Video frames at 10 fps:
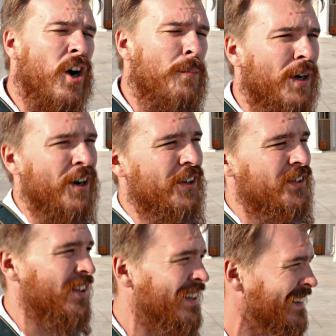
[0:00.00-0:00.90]
Opera
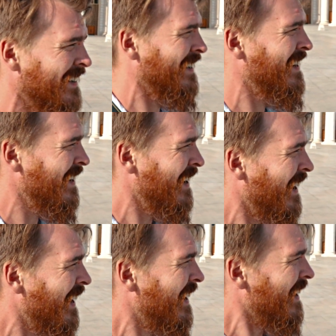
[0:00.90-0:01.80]
House.
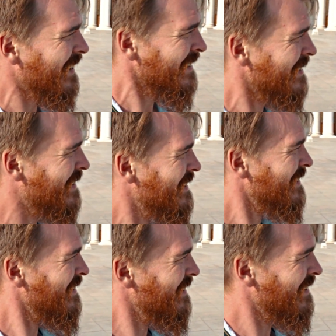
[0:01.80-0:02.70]
And
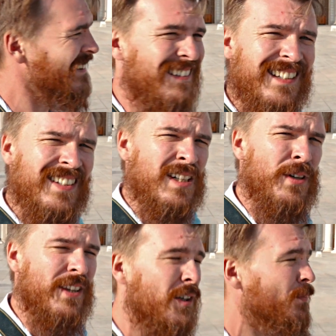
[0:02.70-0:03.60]
the thing about this